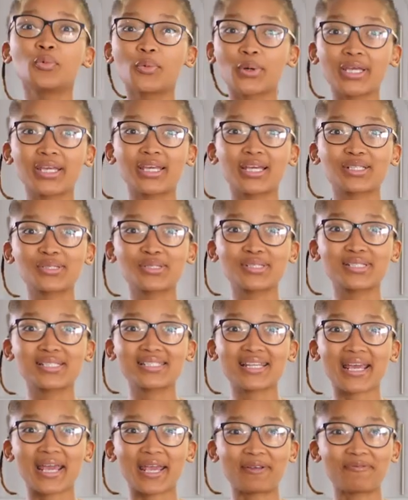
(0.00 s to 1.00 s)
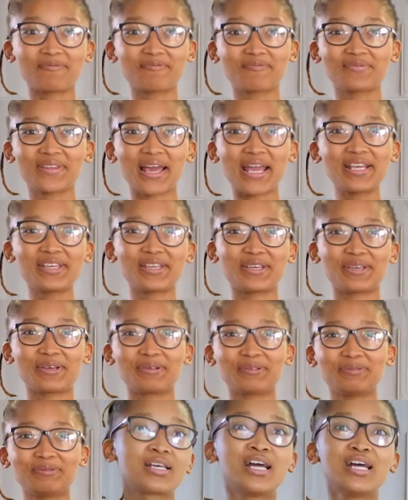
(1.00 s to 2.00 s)
we're here to stay. Thank
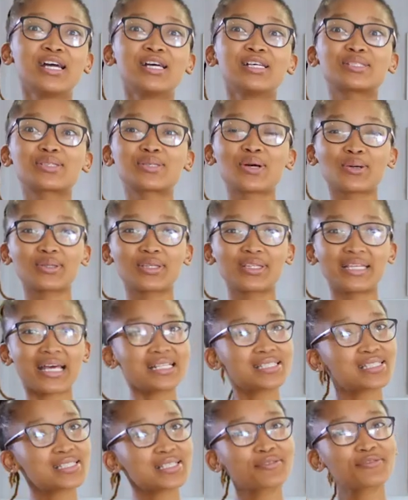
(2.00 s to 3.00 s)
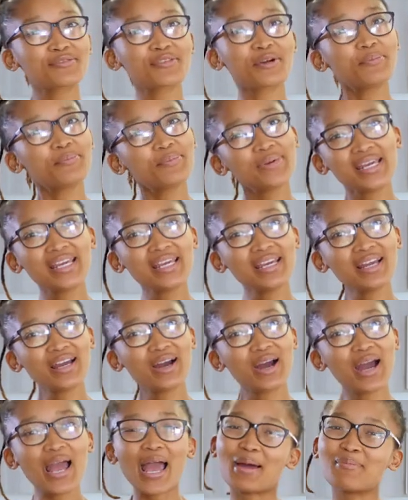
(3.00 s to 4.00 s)
you. So that's it from me.
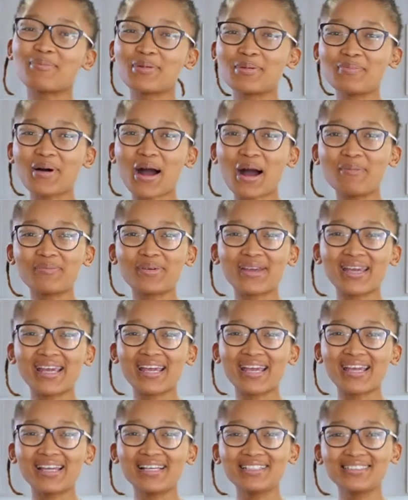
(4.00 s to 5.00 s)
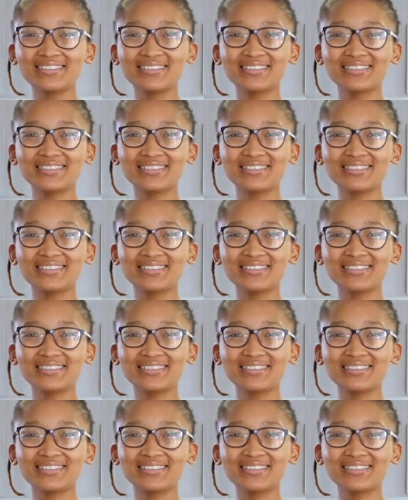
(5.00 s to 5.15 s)
Happy pumping.